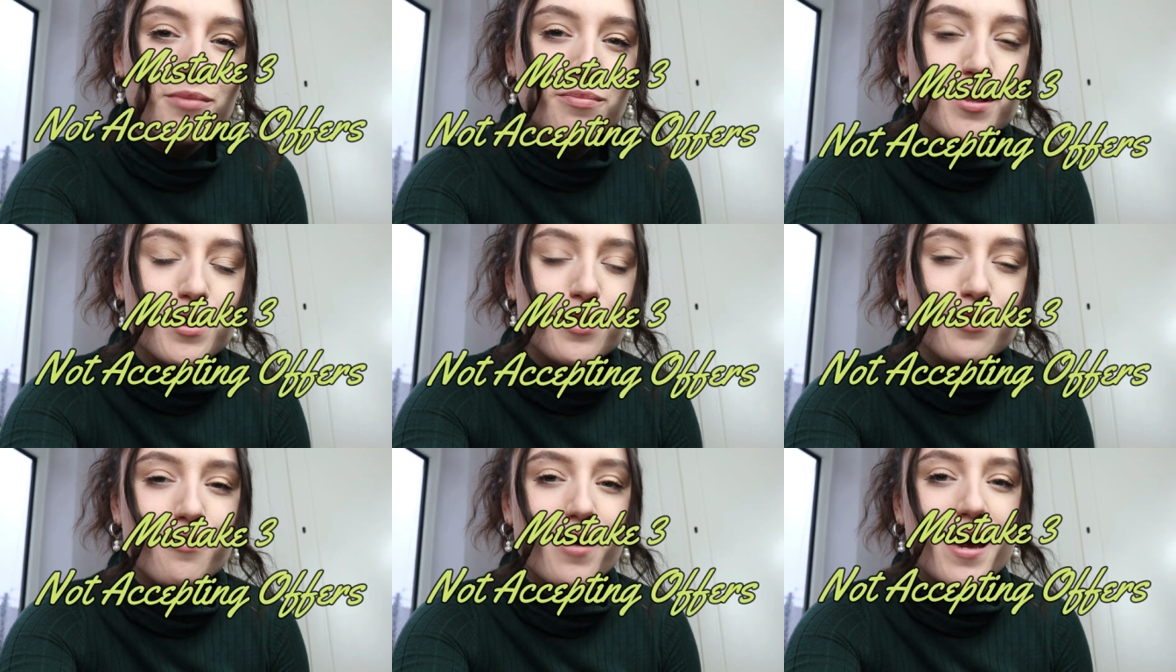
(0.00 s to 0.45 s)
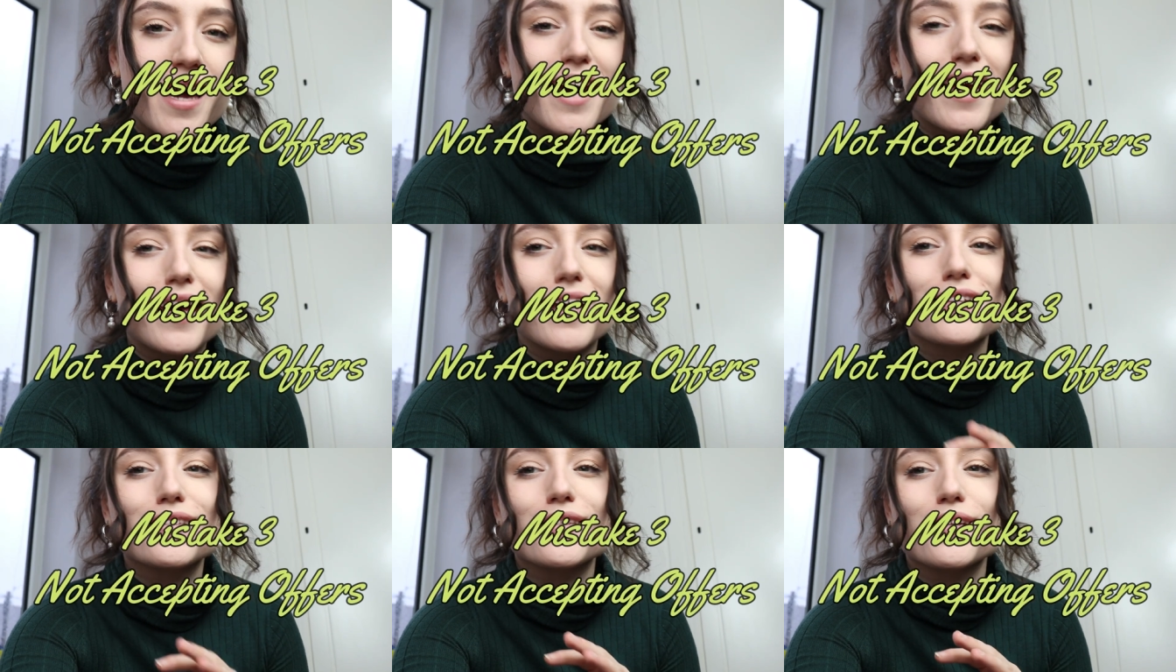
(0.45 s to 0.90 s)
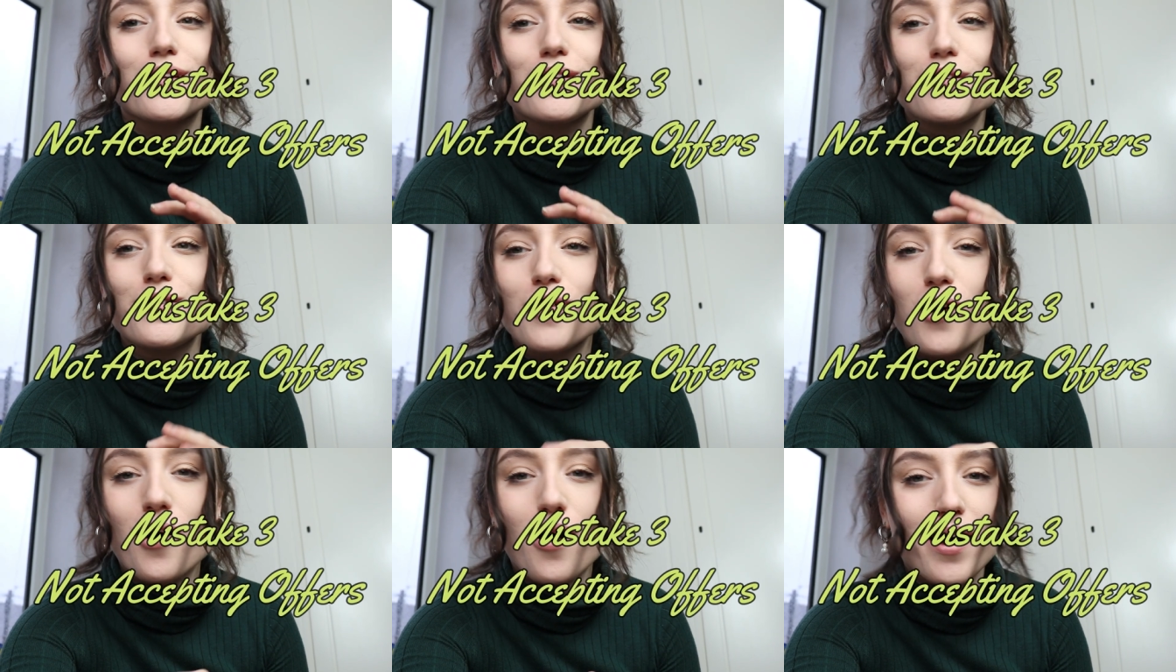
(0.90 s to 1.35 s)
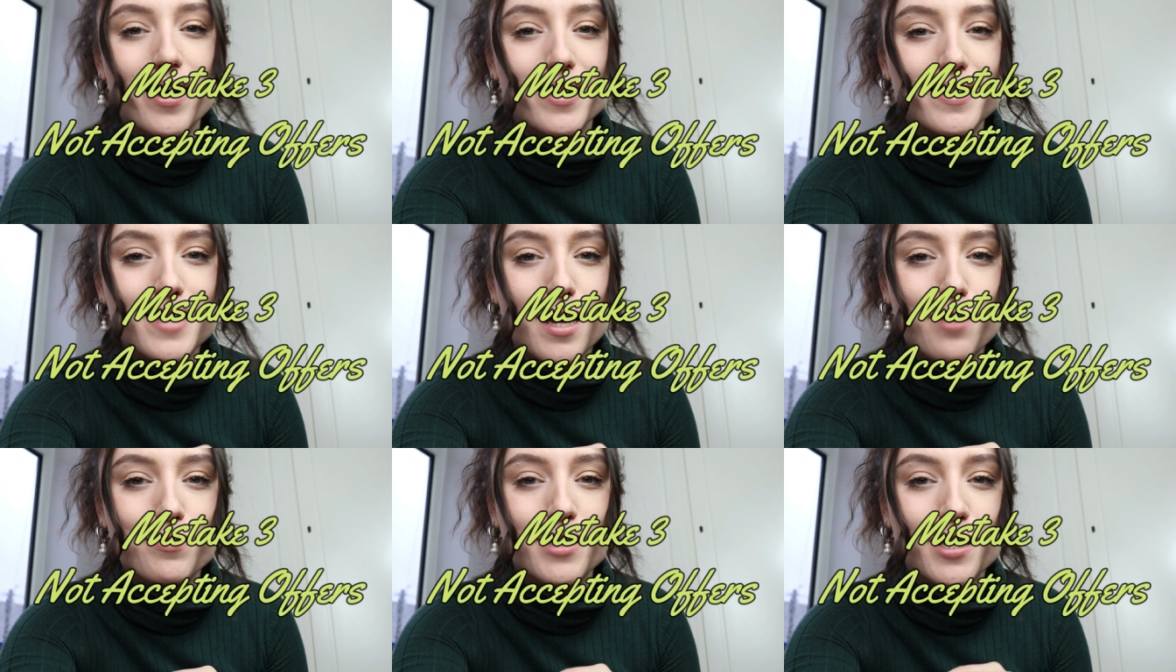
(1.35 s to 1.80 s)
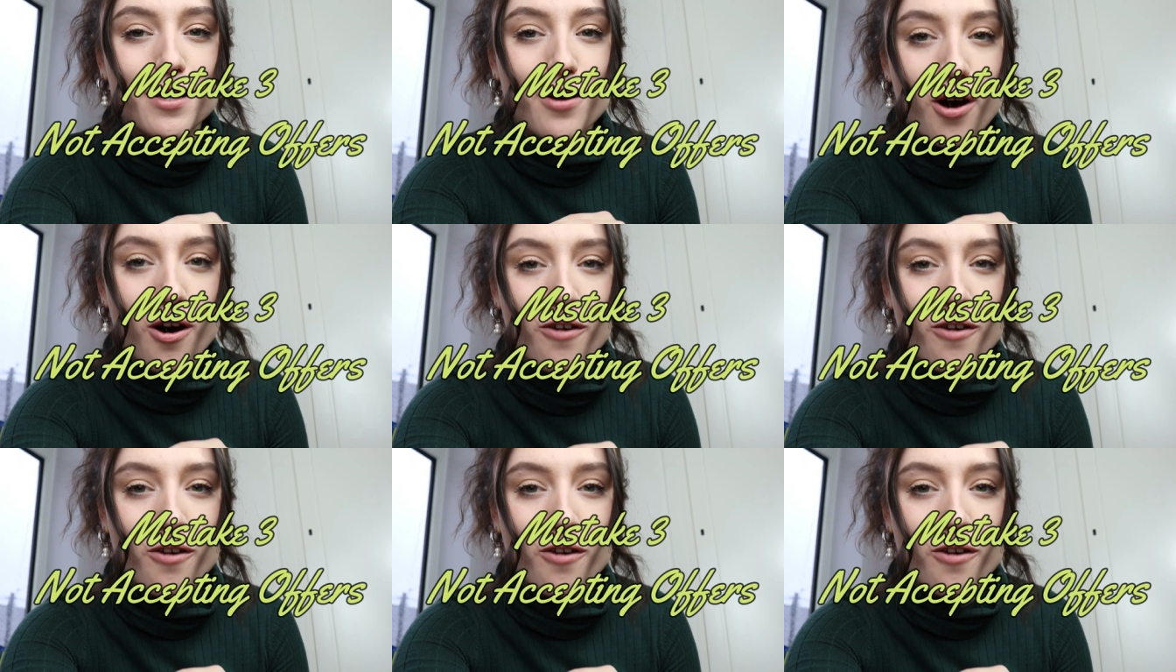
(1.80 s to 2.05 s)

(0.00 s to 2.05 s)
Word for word: number three is not accepting